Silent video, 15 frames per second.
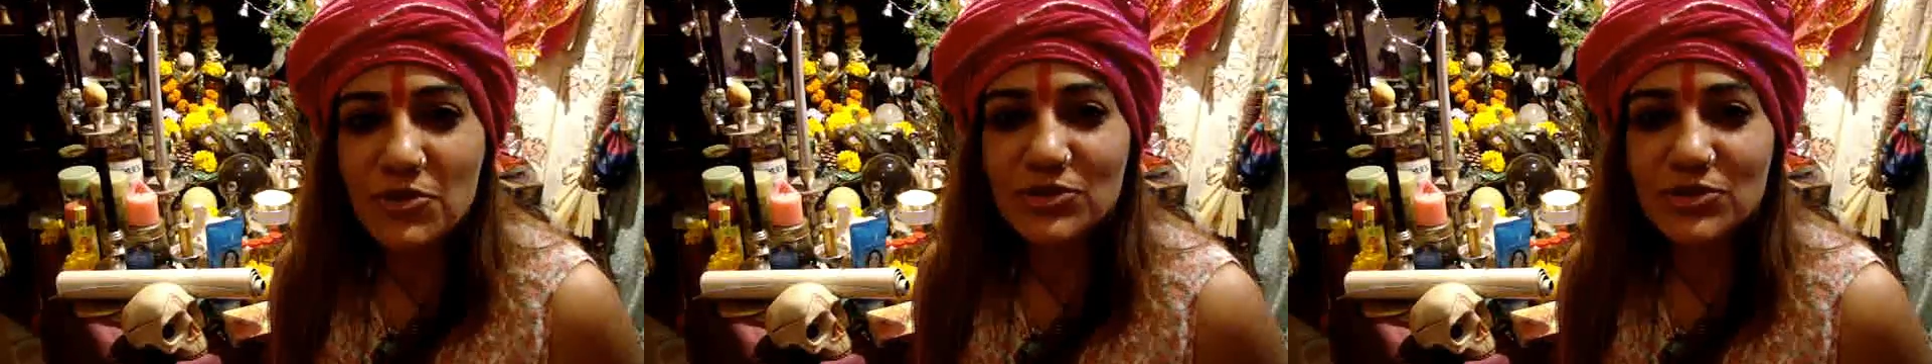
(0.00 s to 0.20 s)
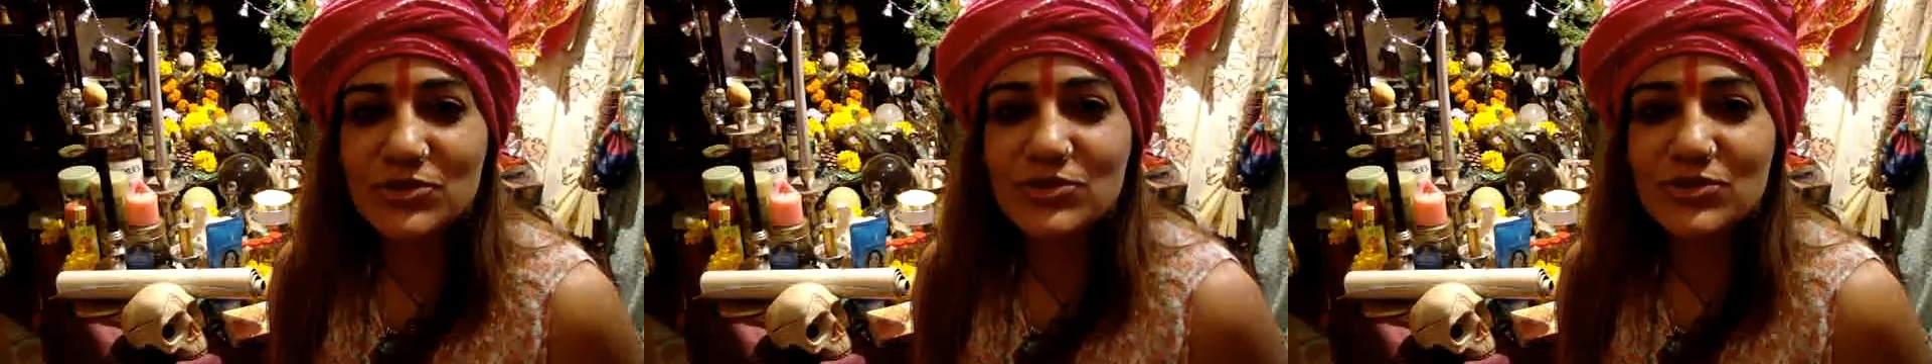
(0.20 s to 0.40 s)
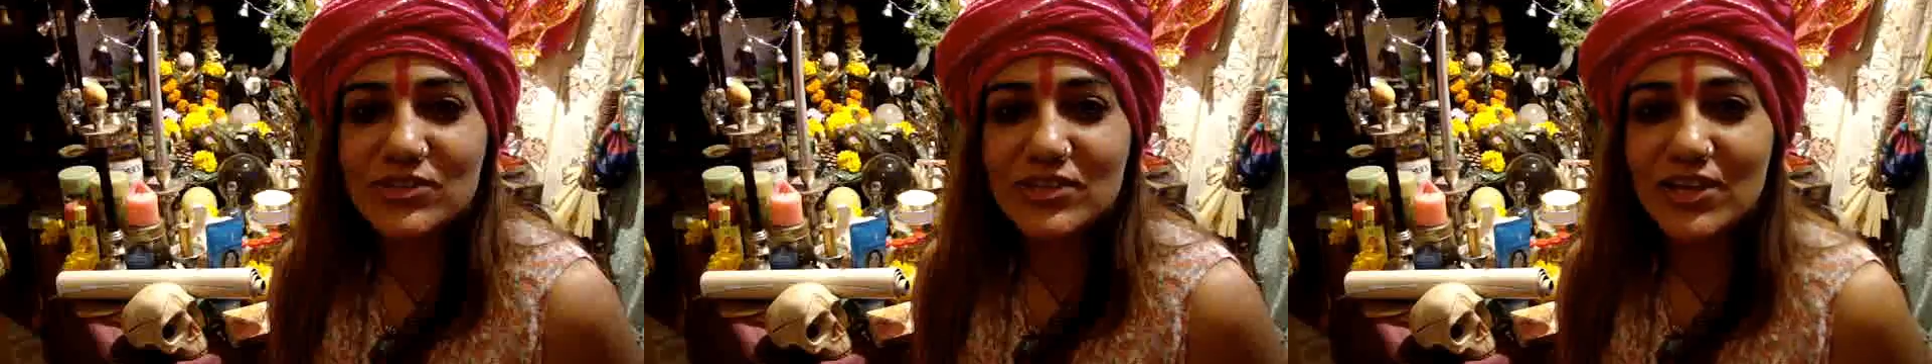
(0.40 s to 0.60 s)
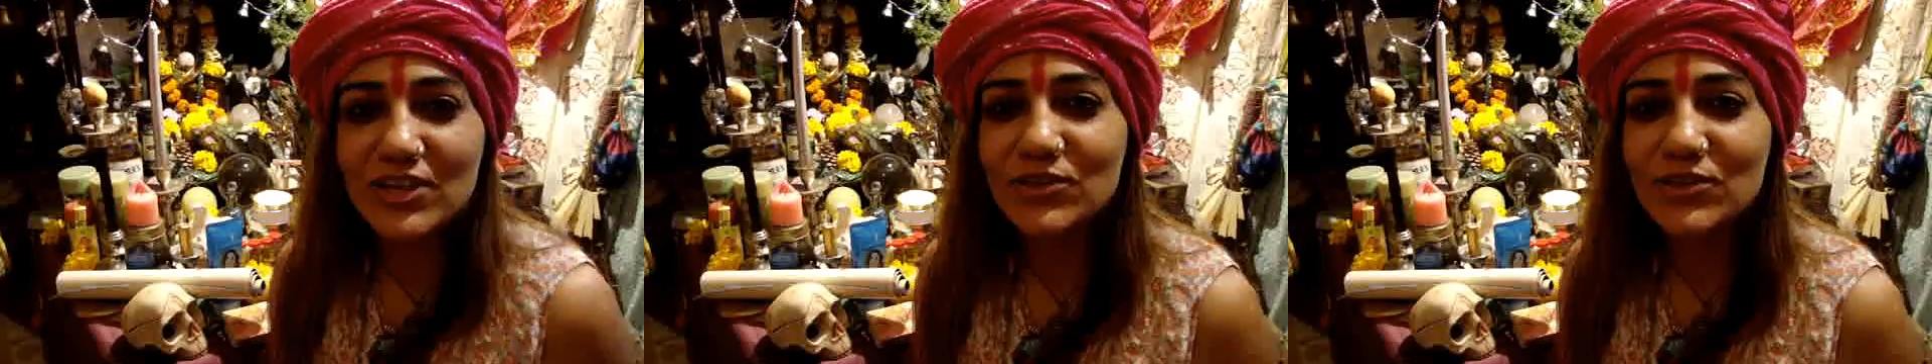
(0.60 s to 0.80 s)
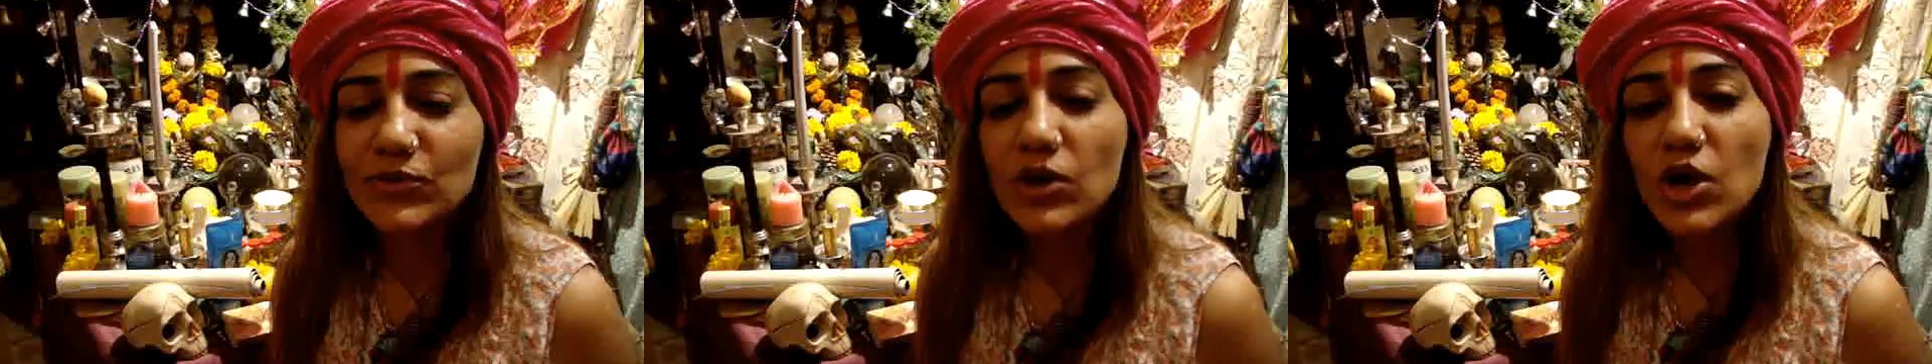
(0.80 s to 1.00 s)
going to tell
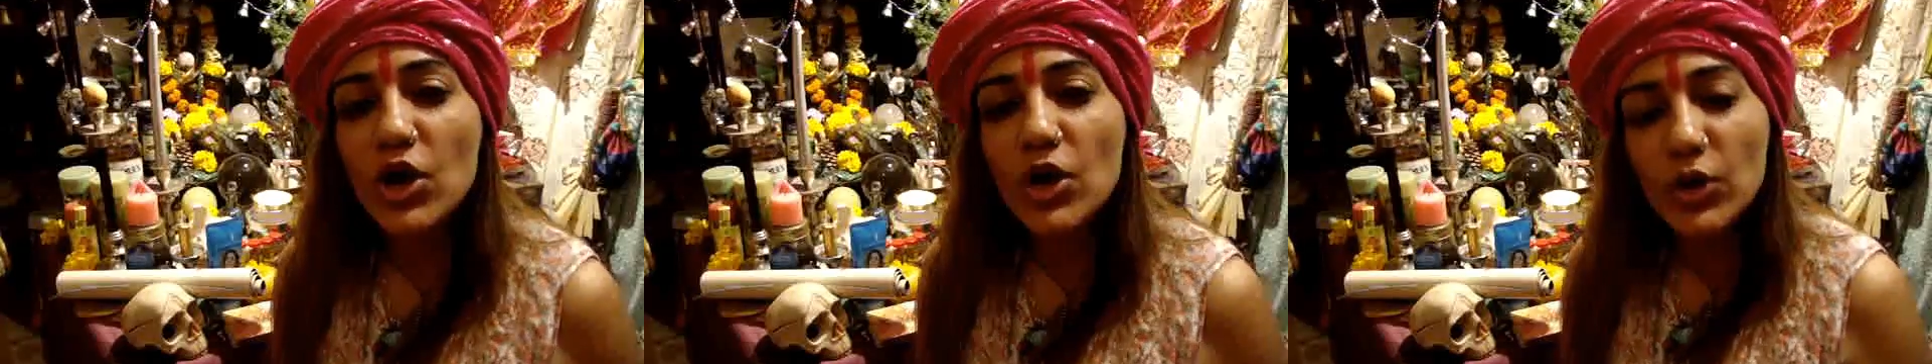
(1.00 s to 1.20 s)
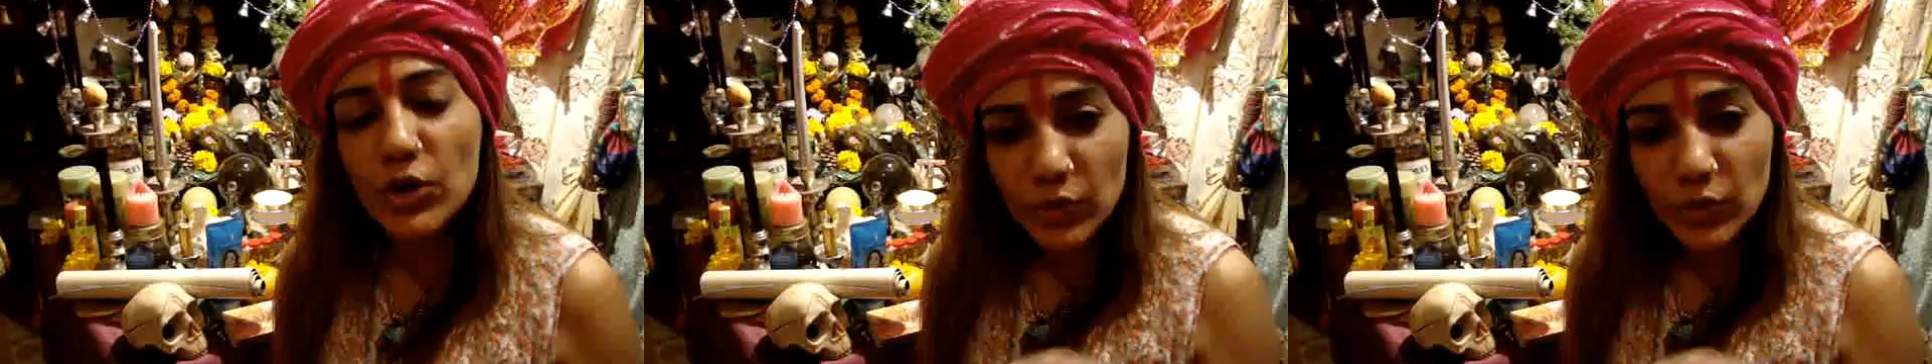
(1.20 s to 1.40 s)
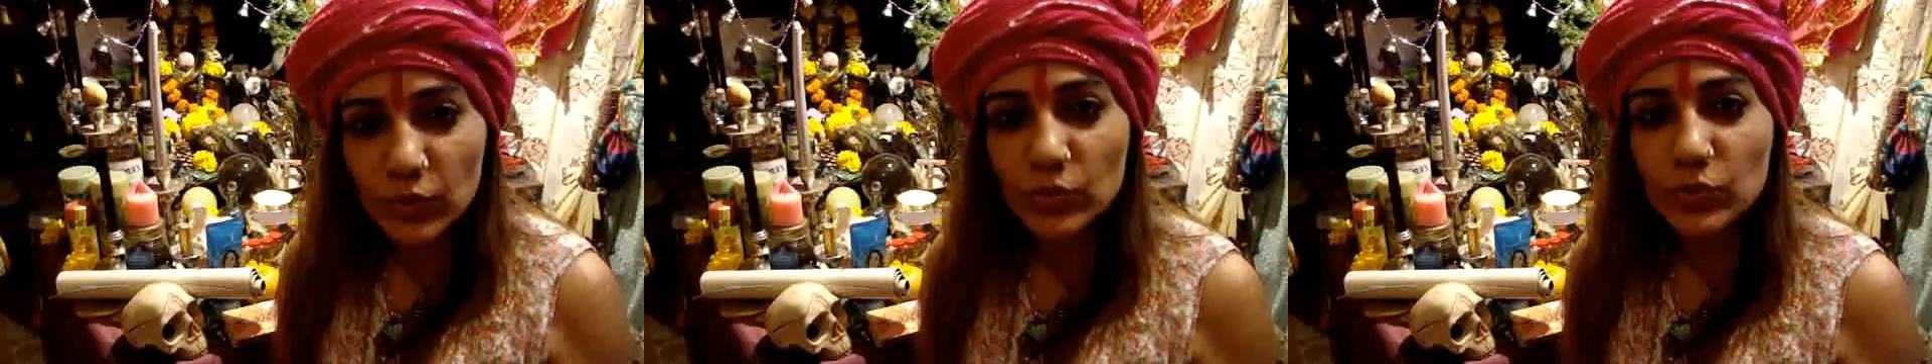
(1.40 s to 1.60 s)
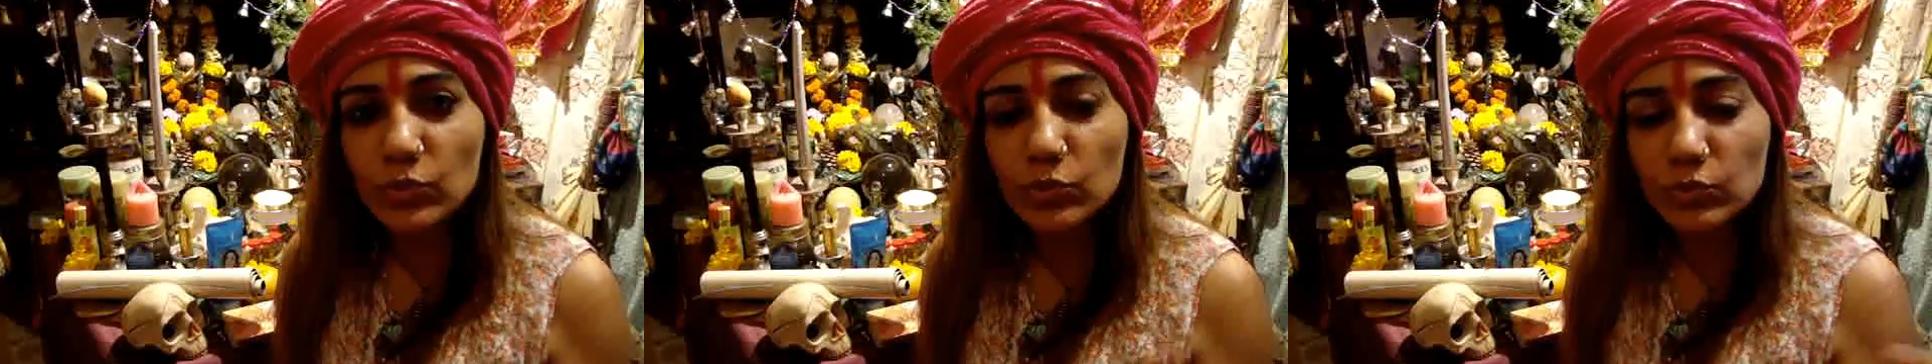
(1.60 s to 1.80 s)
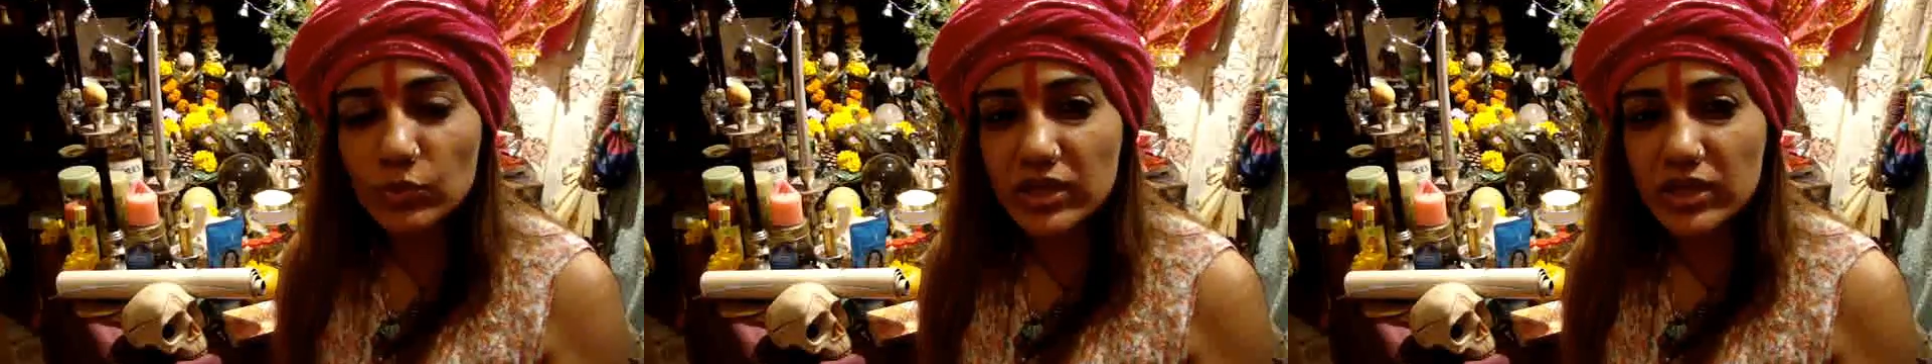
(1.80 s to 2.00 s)
you no no
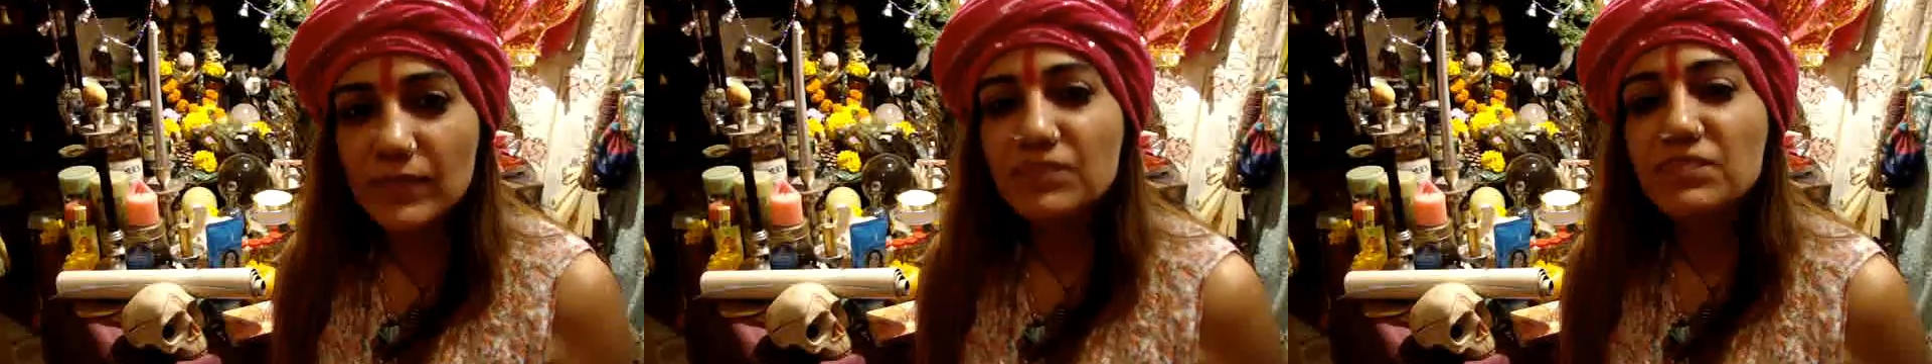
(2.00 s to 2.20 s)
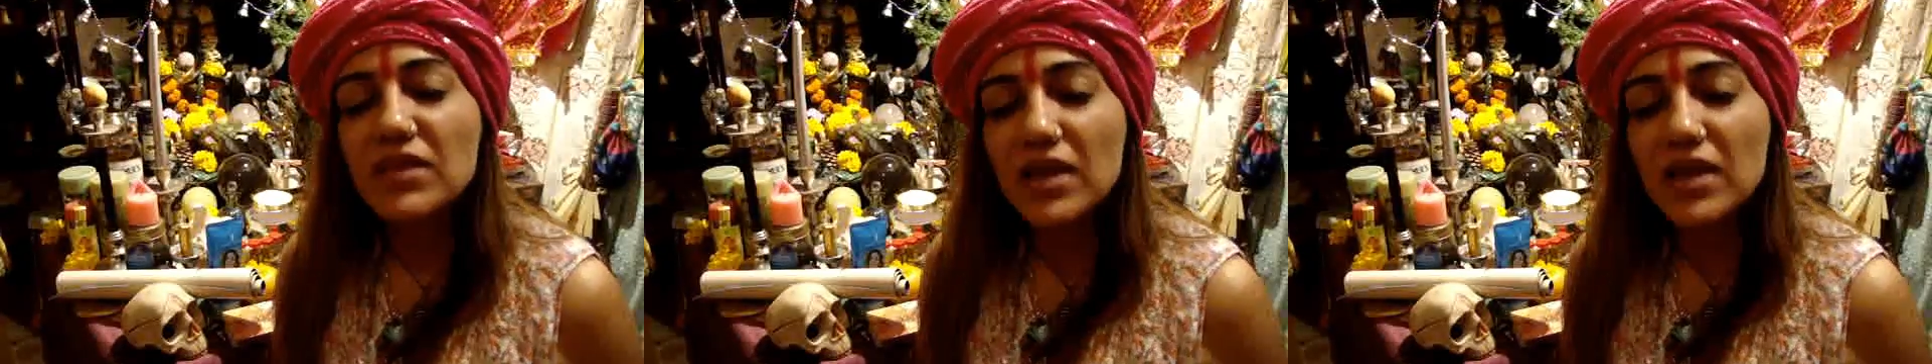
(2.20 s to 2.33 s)
don't worry